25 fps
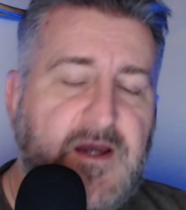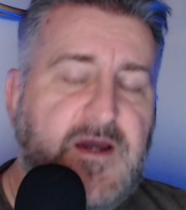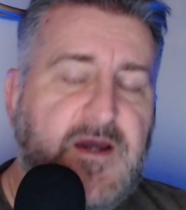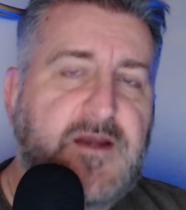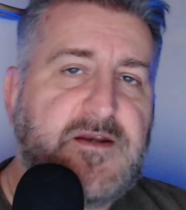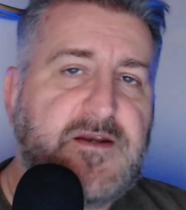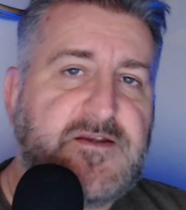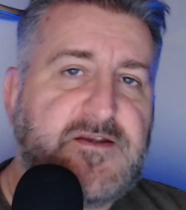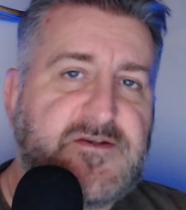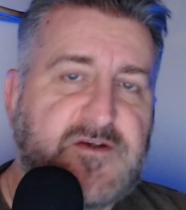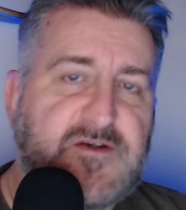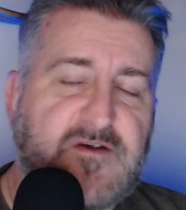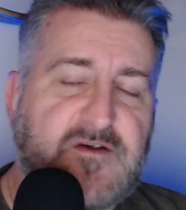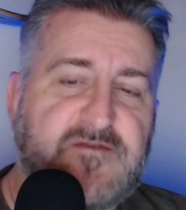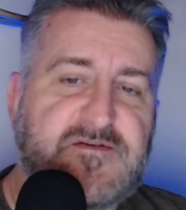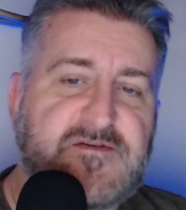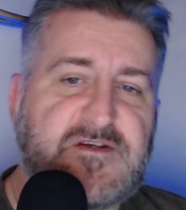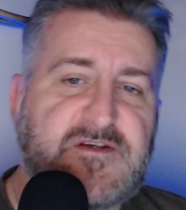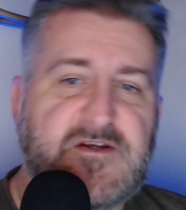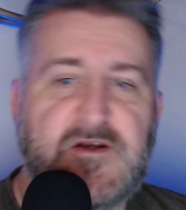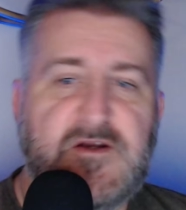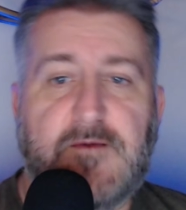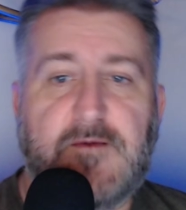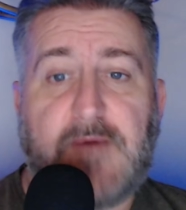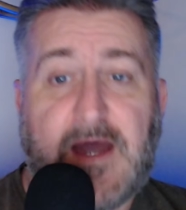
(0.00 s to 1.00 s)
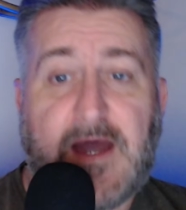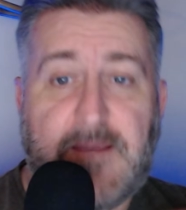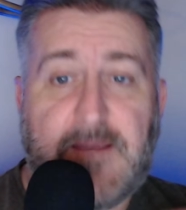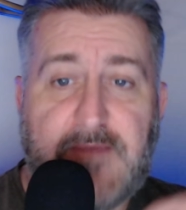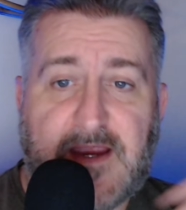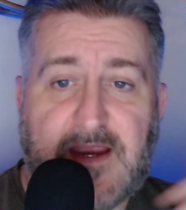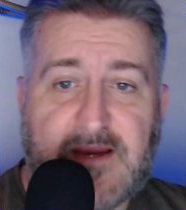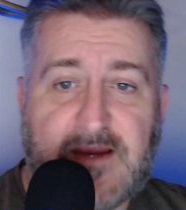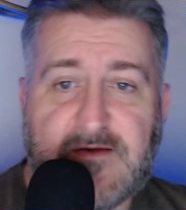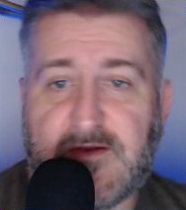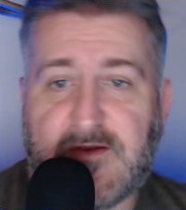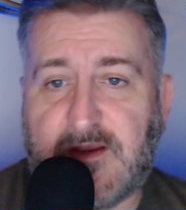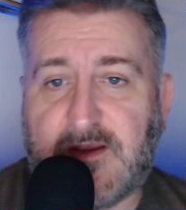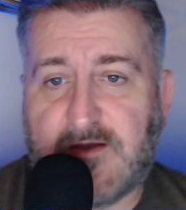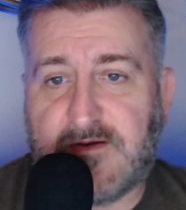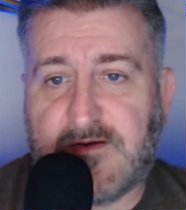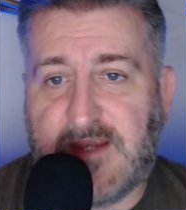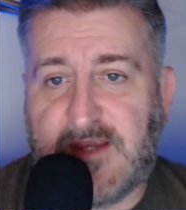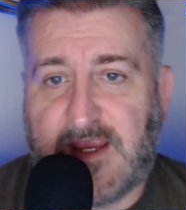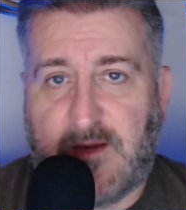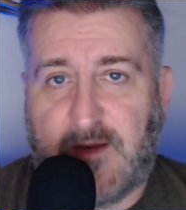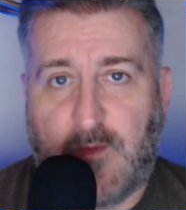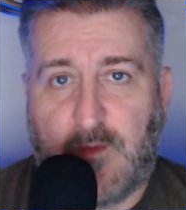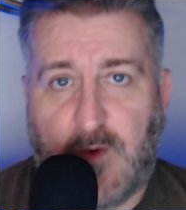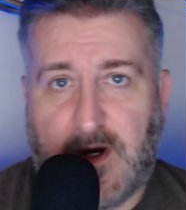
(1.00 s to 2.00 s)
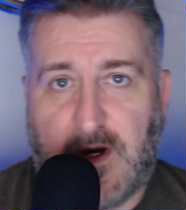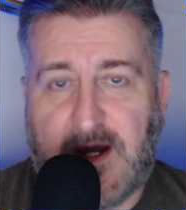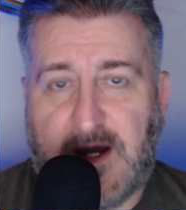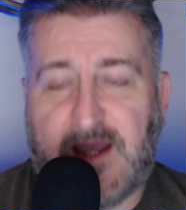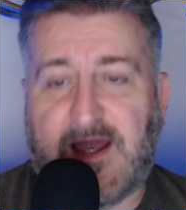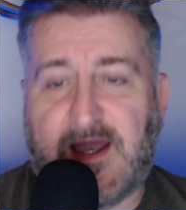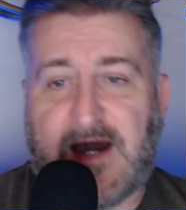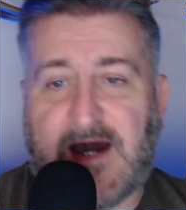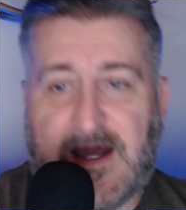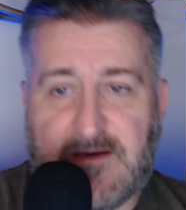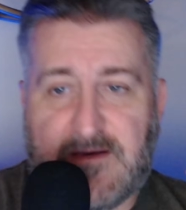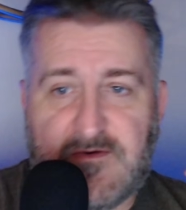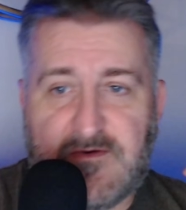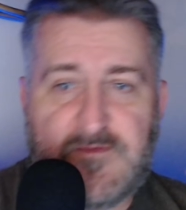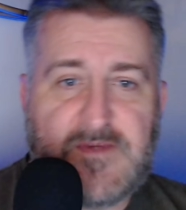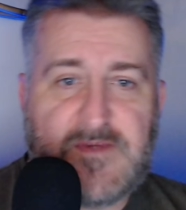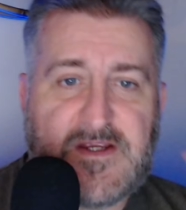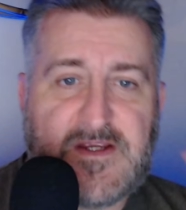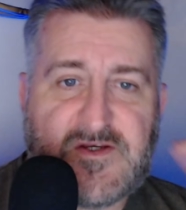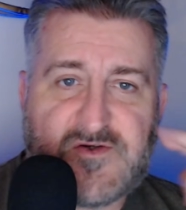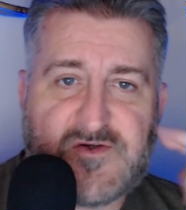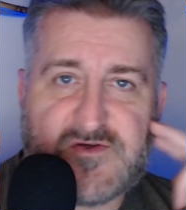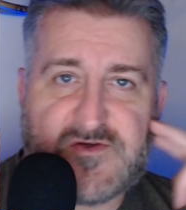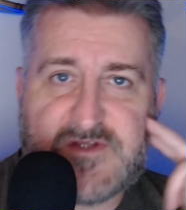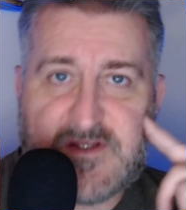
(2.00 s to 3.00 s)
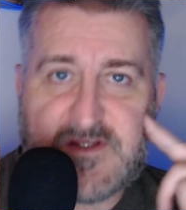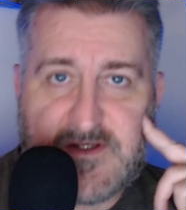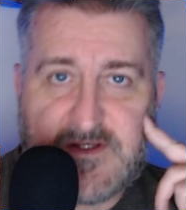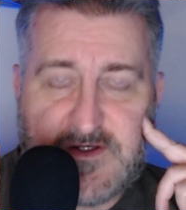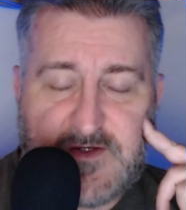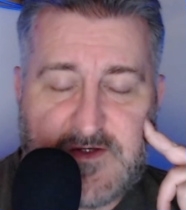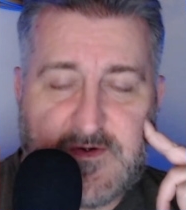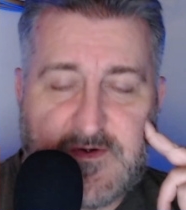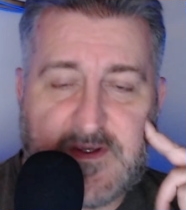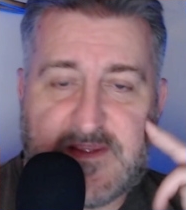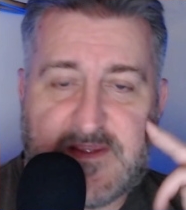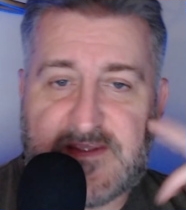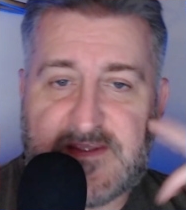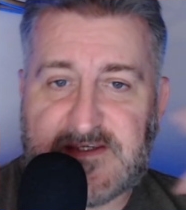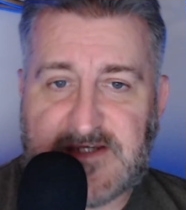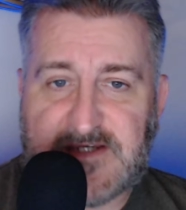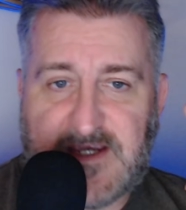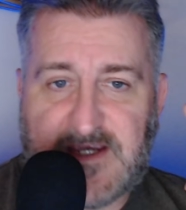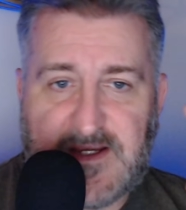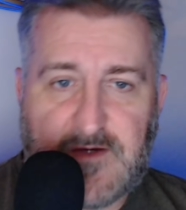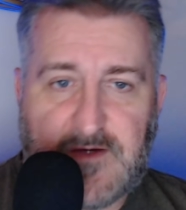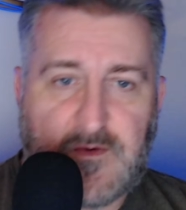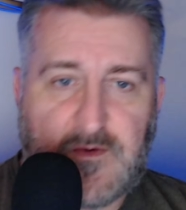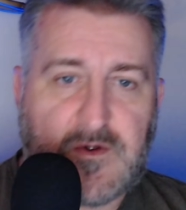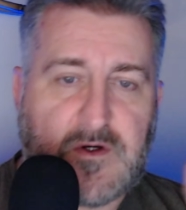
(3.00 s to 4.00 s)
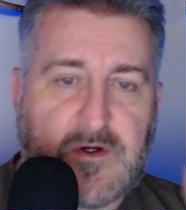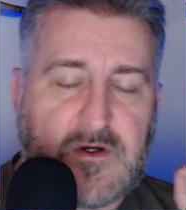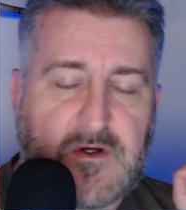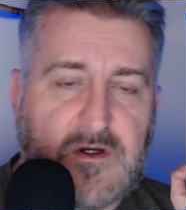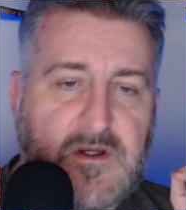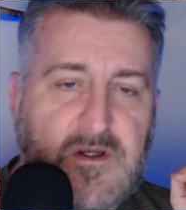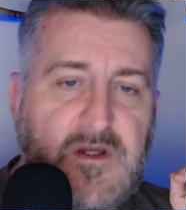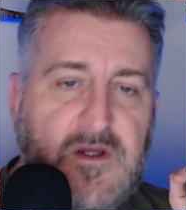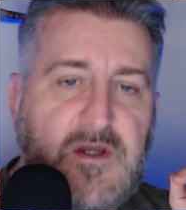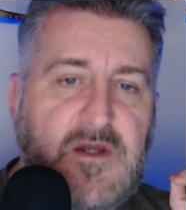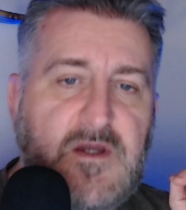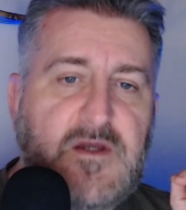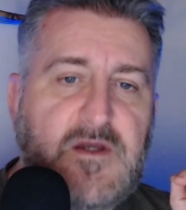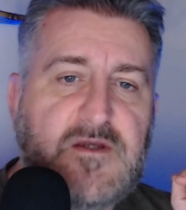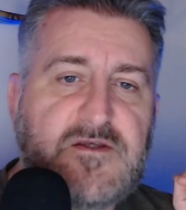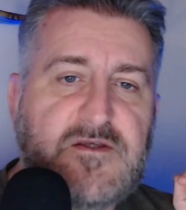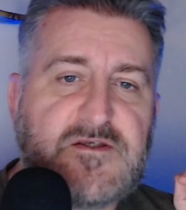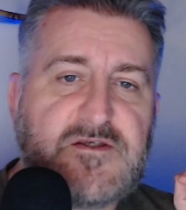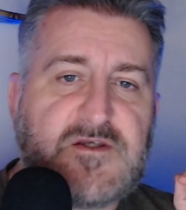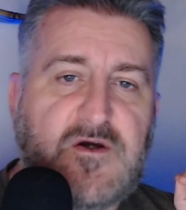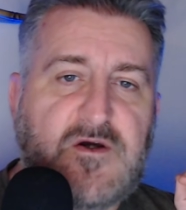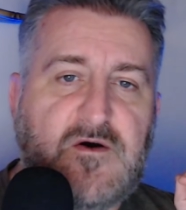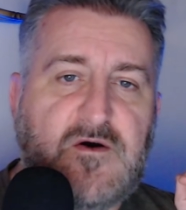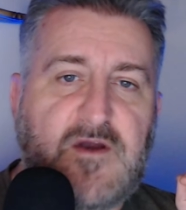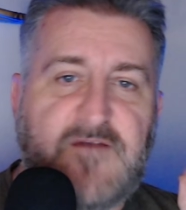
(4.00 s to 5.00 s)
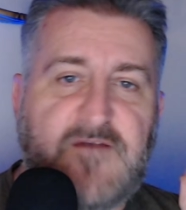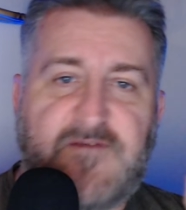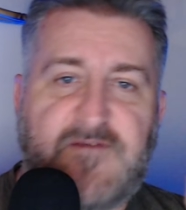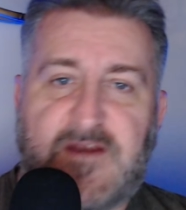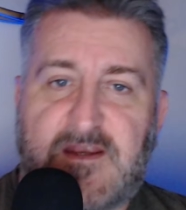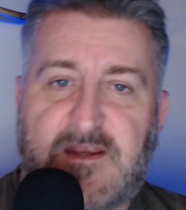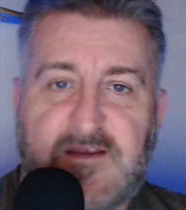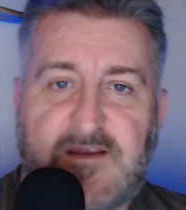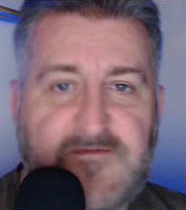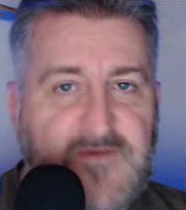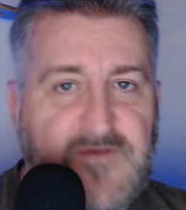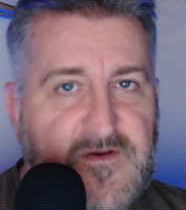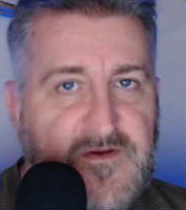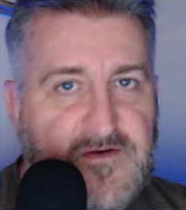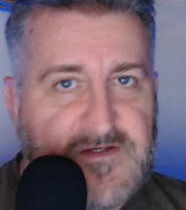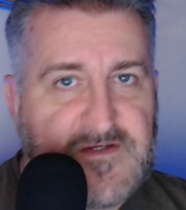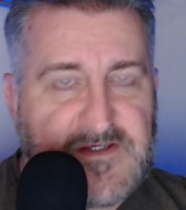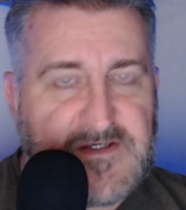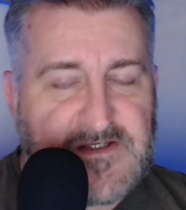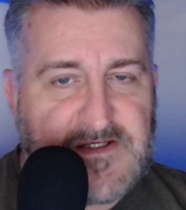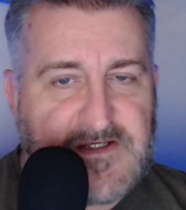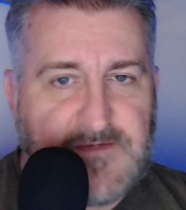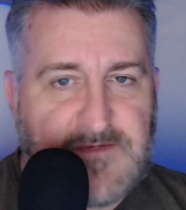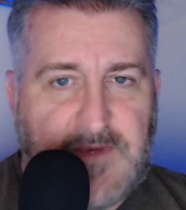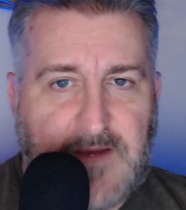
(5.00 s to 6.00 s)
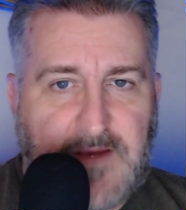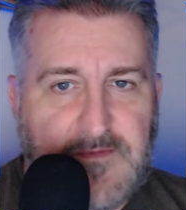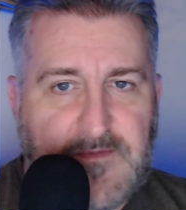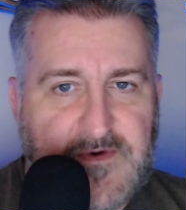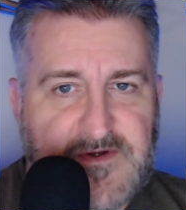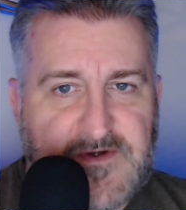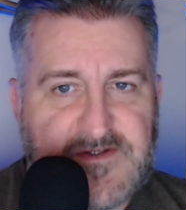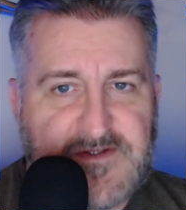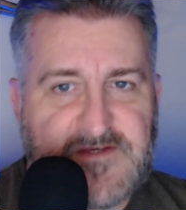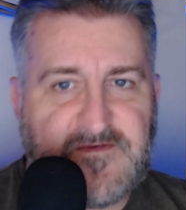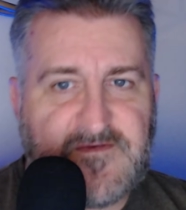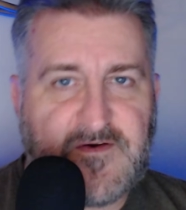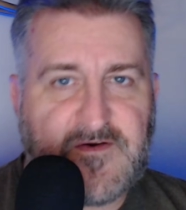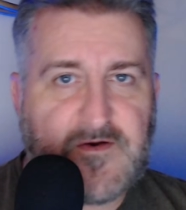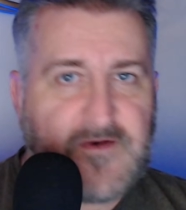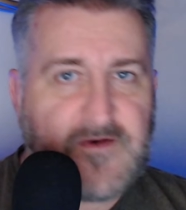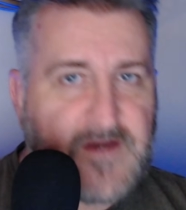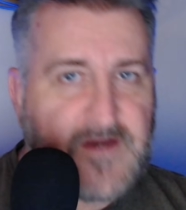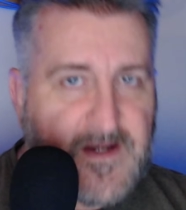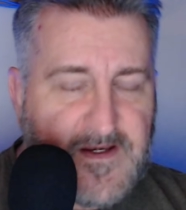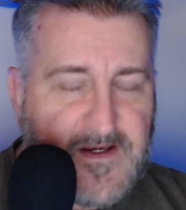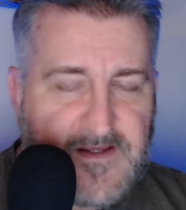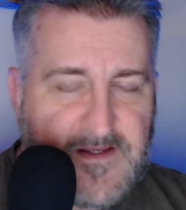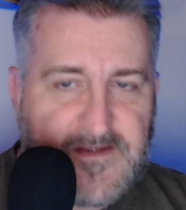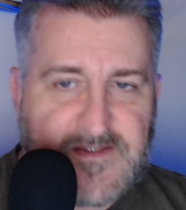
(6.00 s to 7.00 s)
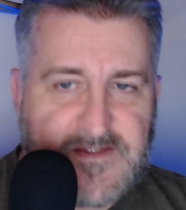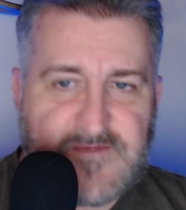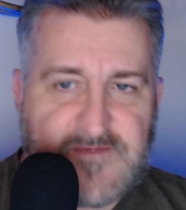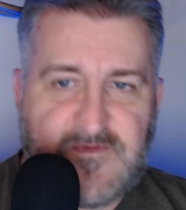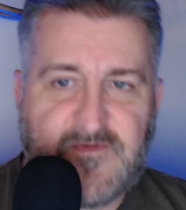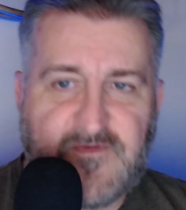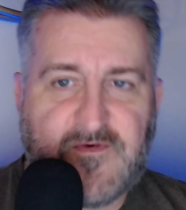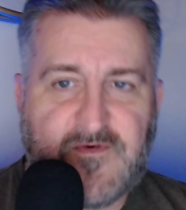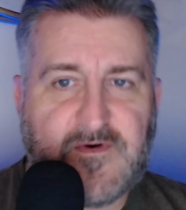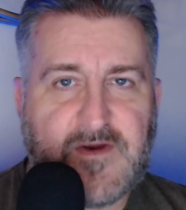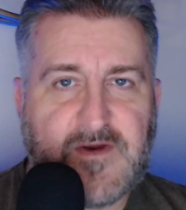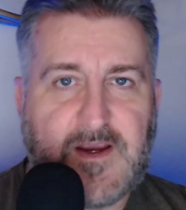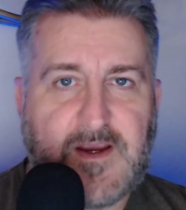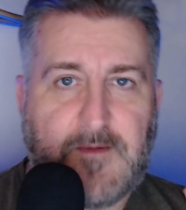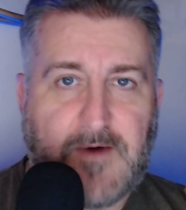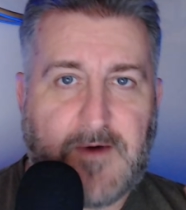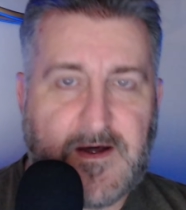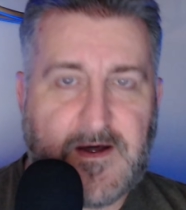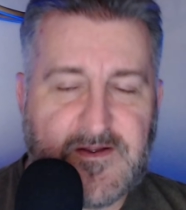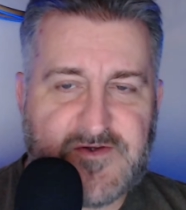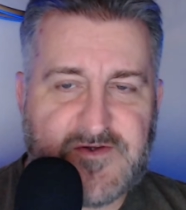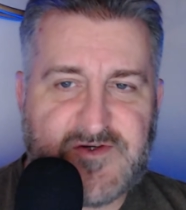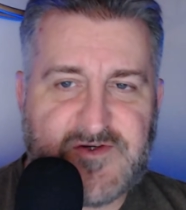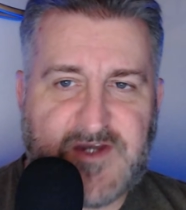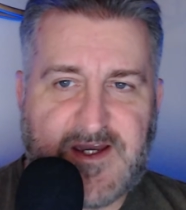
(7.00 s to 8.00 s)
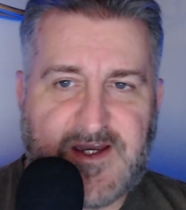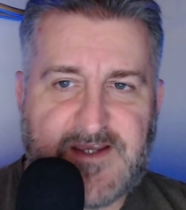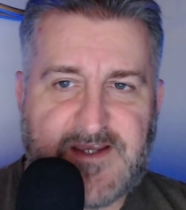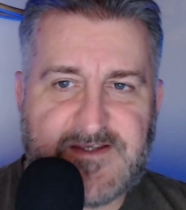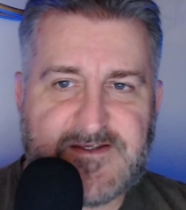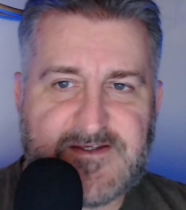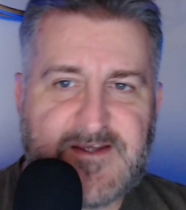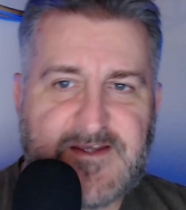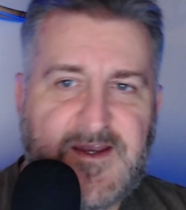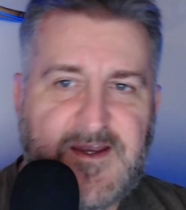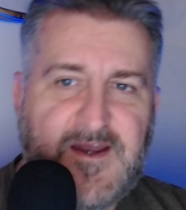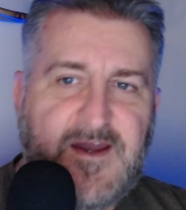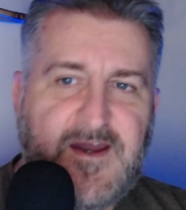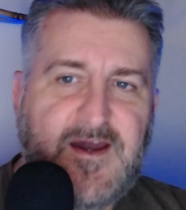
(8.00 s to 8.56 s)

deserves to know my background and why I would be interested in doing this kind of work. So if any of you existing members have heard any of this before, I apologize.